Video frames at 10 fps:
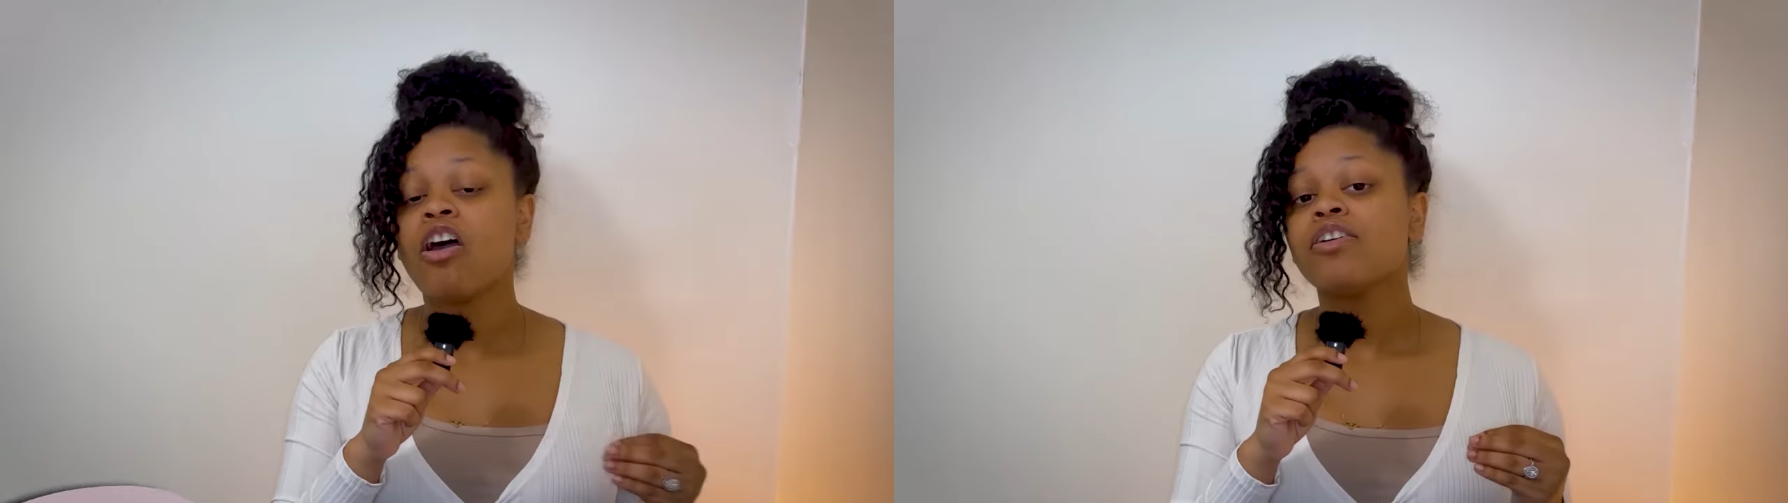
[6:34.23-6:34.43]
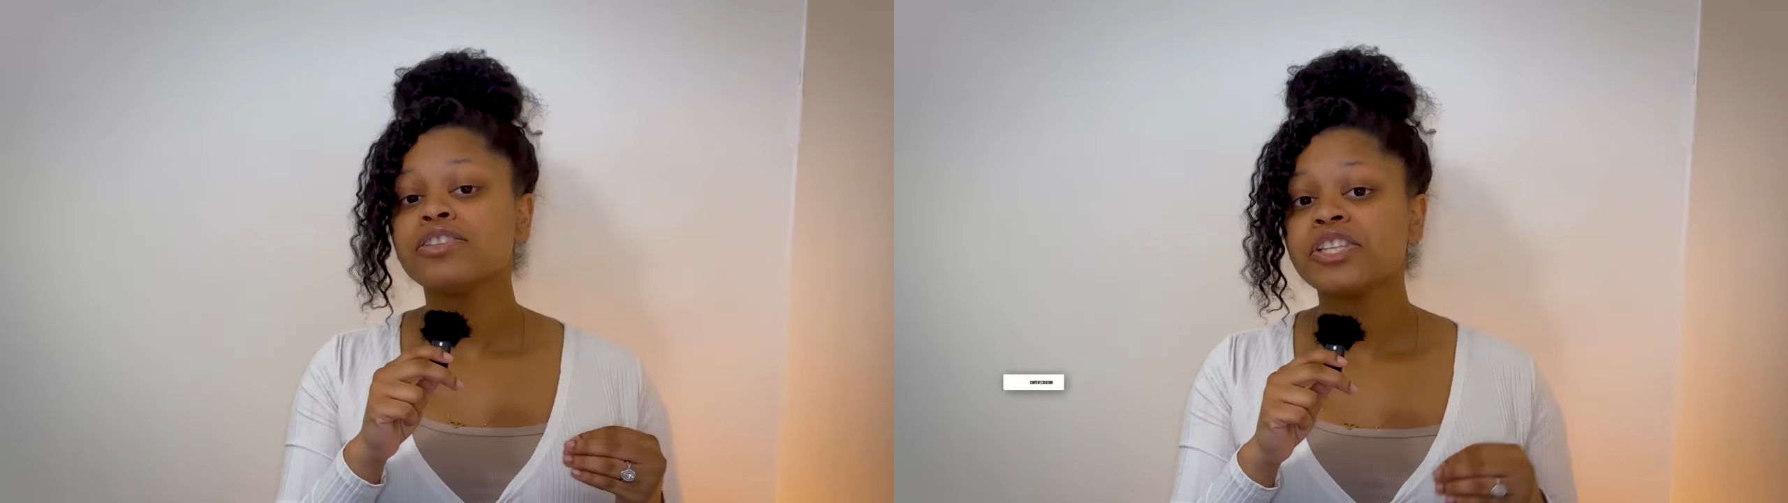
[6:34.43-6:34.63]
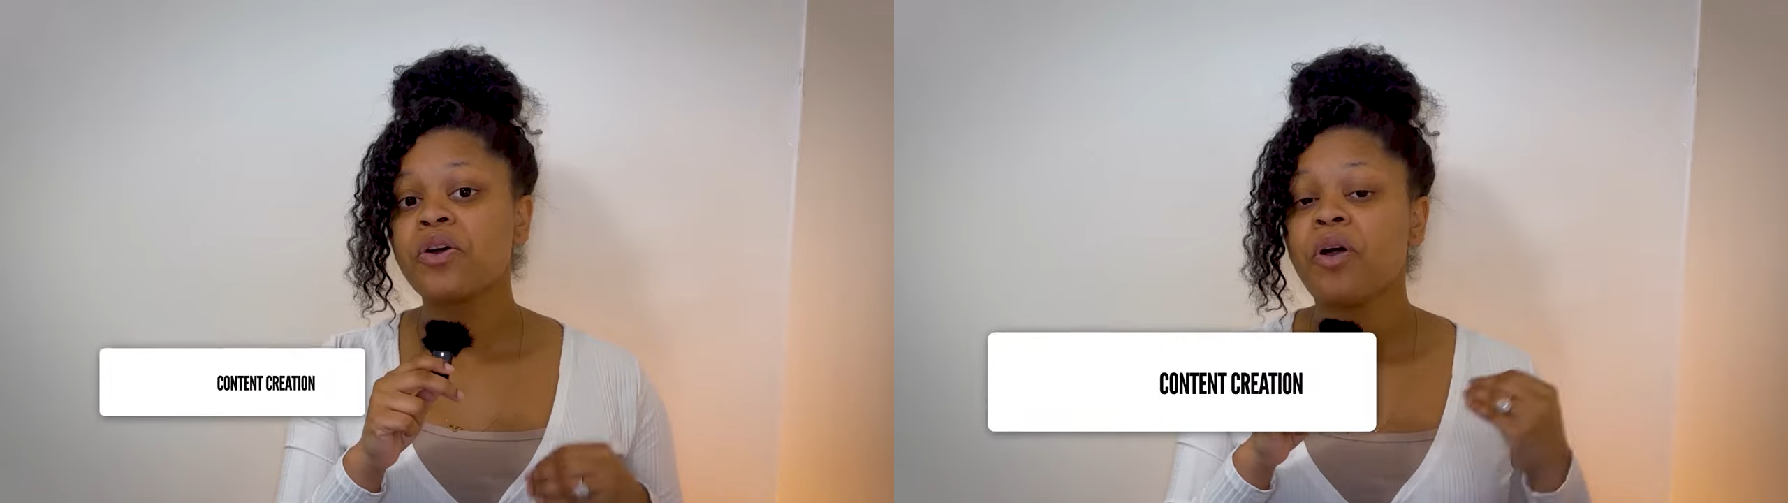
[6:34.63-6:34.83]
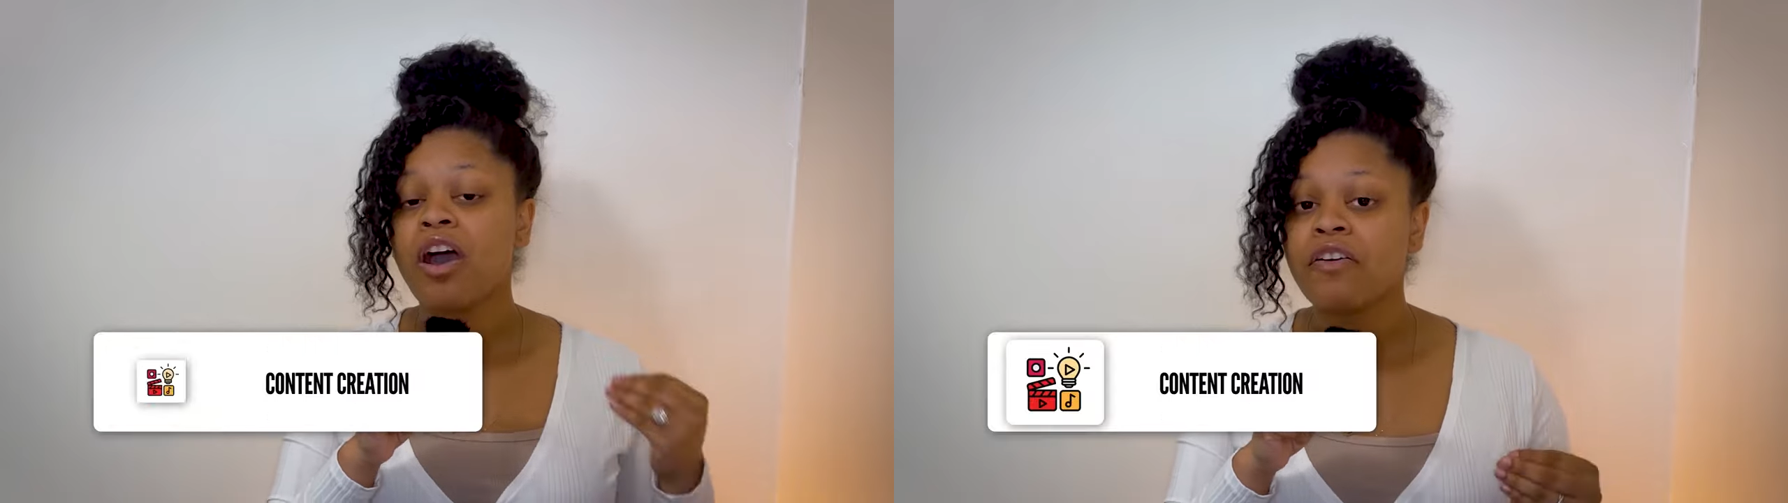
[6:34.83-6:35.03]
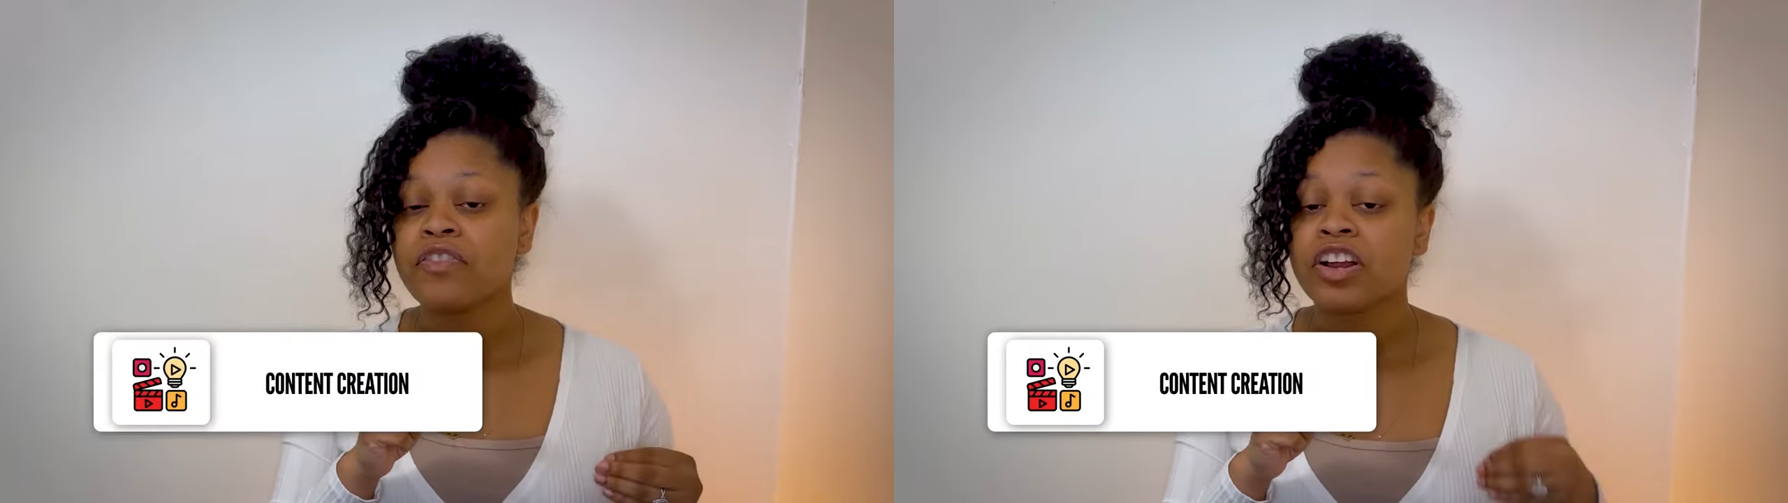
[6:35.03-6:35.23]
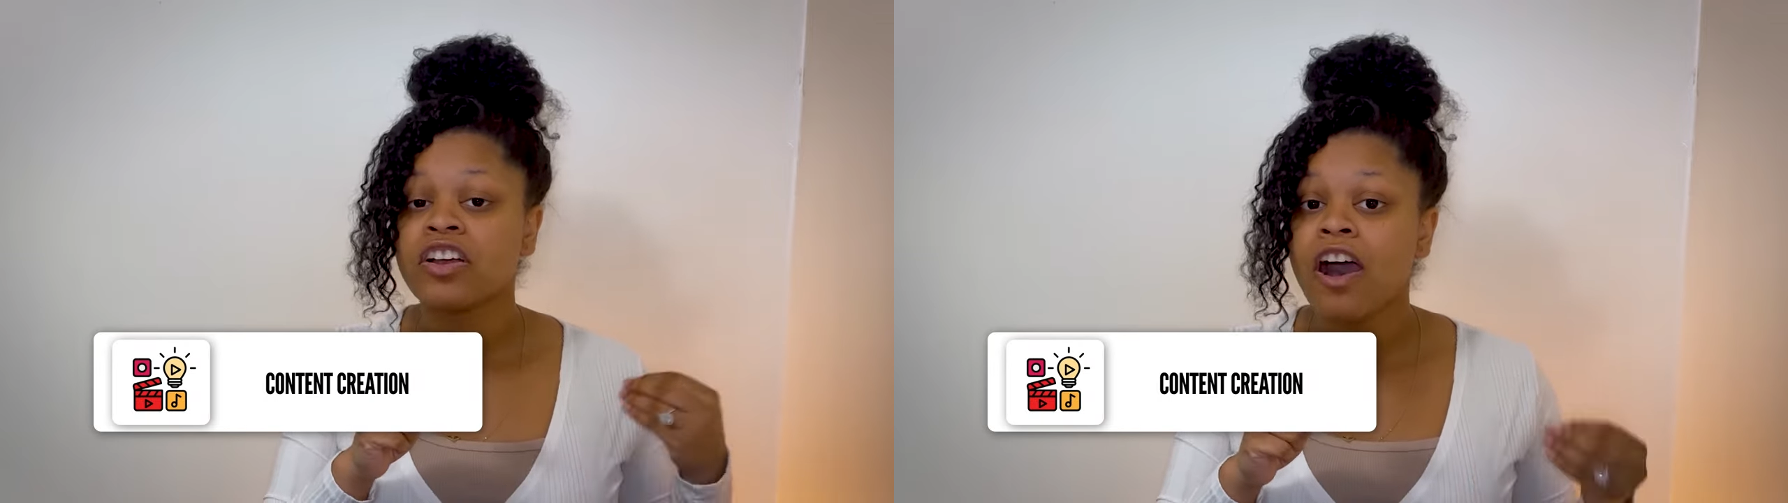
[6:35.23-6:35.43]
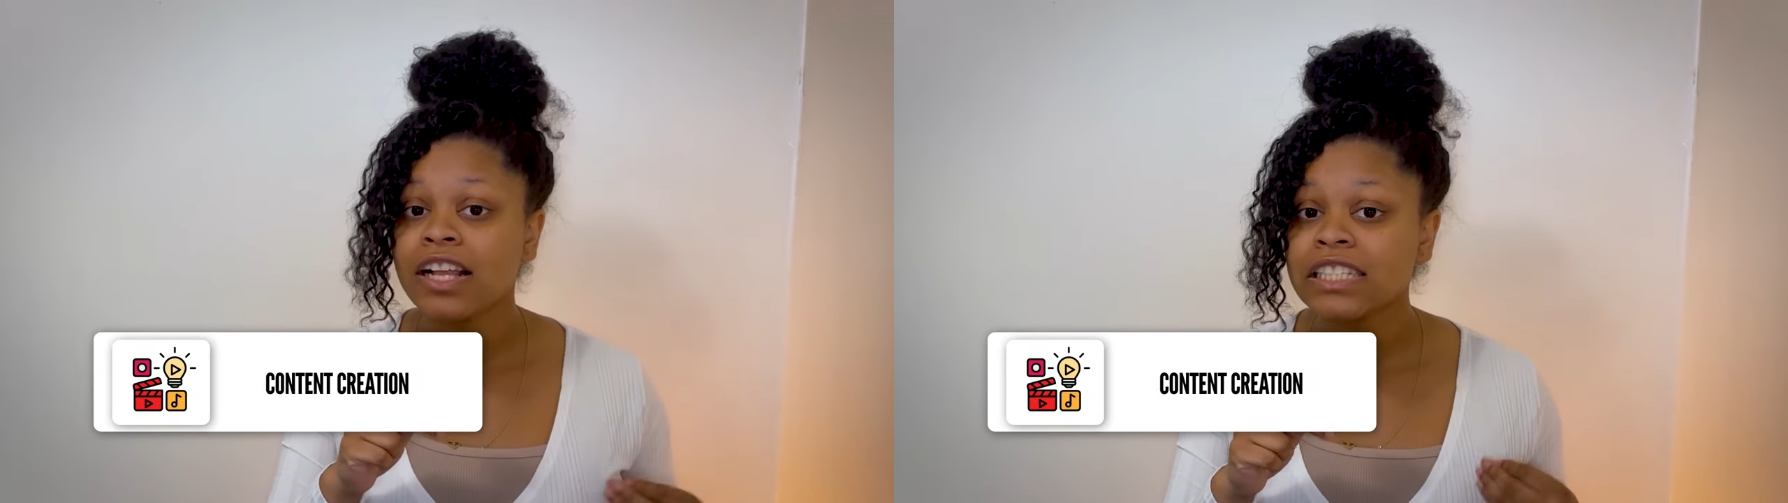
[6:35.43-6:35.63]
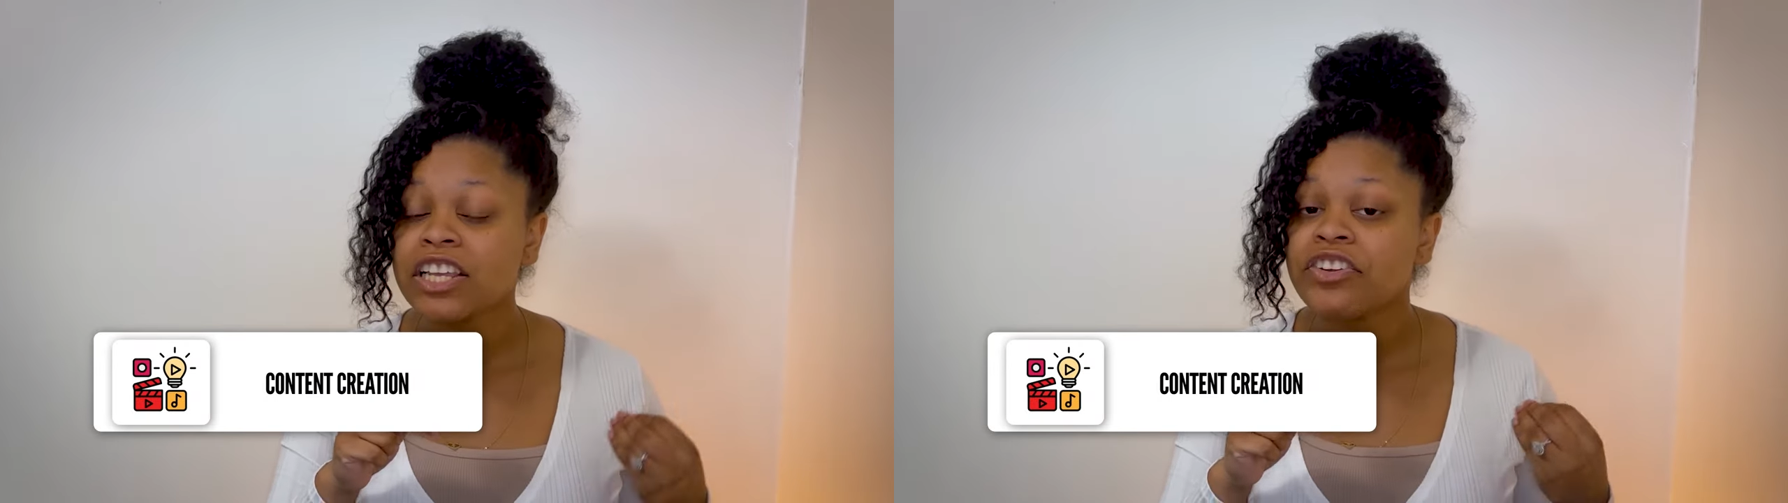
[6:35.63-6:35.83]
also offer
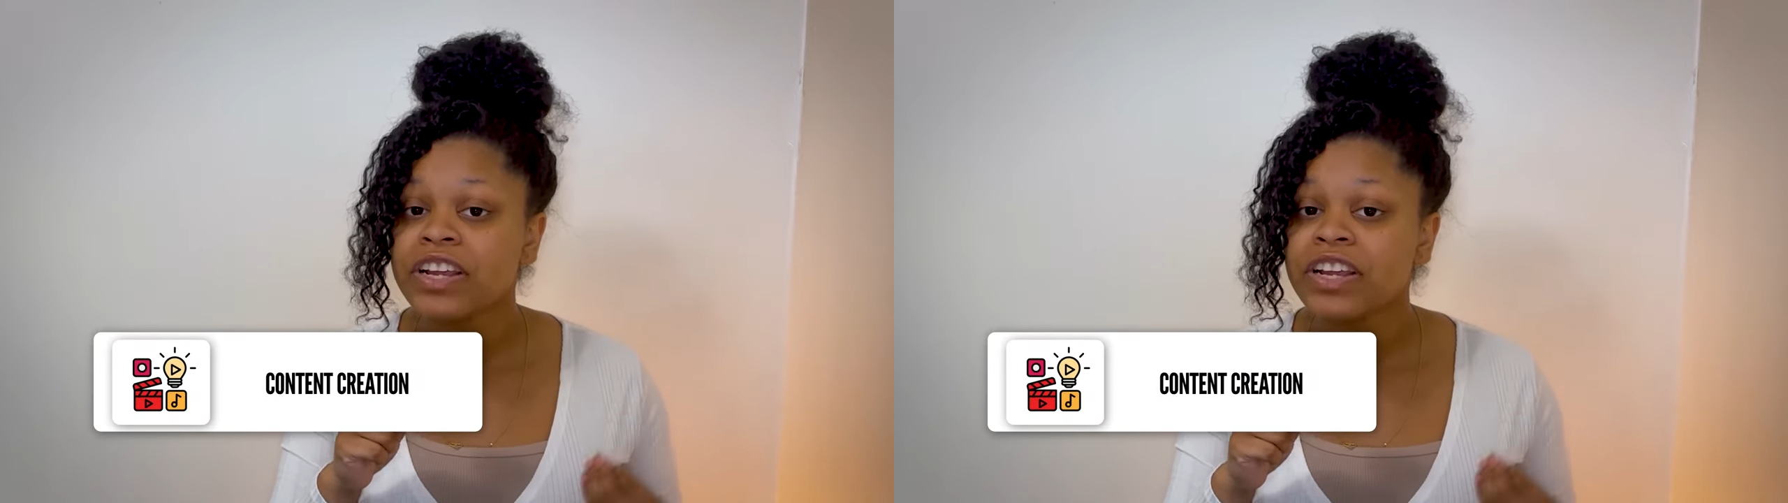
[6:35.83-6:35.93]
content